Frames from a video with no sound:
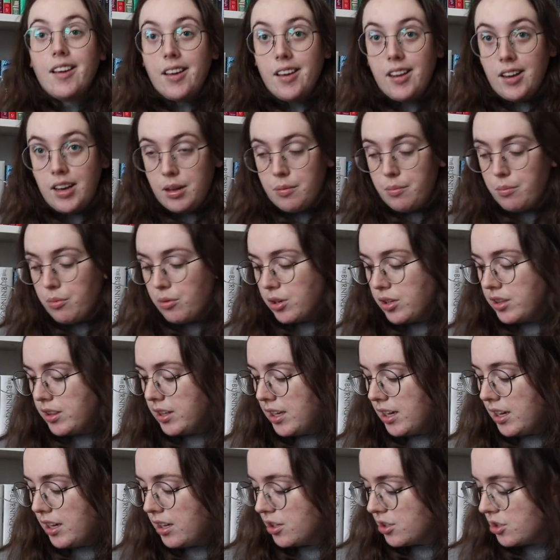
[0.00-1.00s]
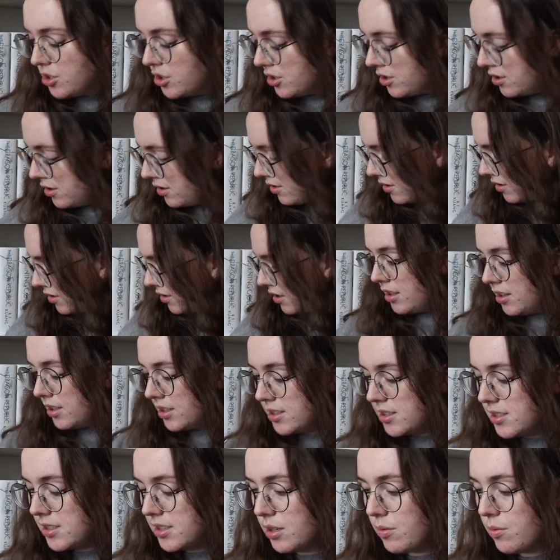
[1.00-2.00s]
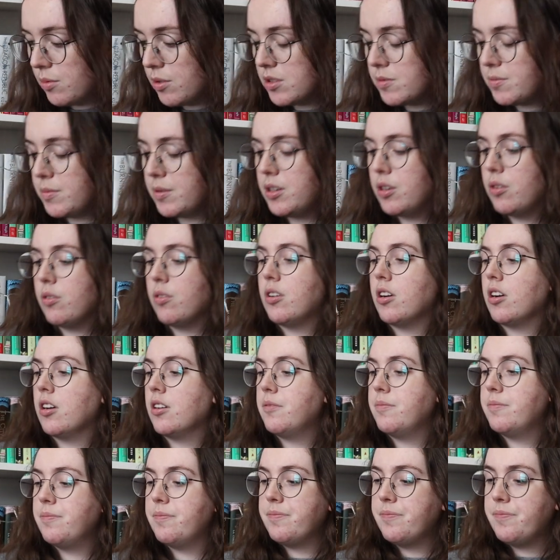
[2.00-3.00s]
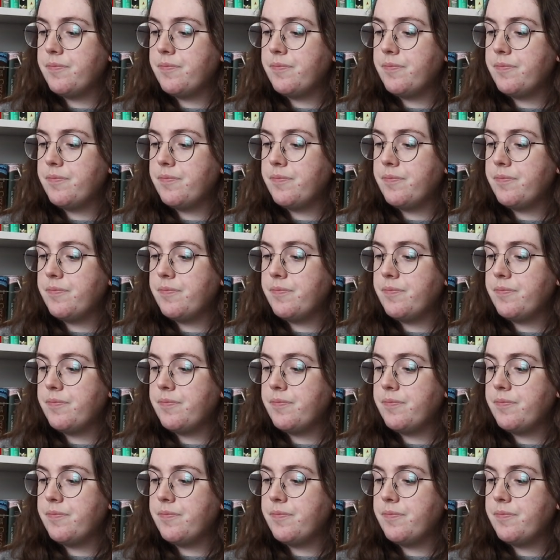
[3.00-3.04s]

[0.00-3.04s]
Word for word: An Ember in the Ashes. Let's see. Where's my note card?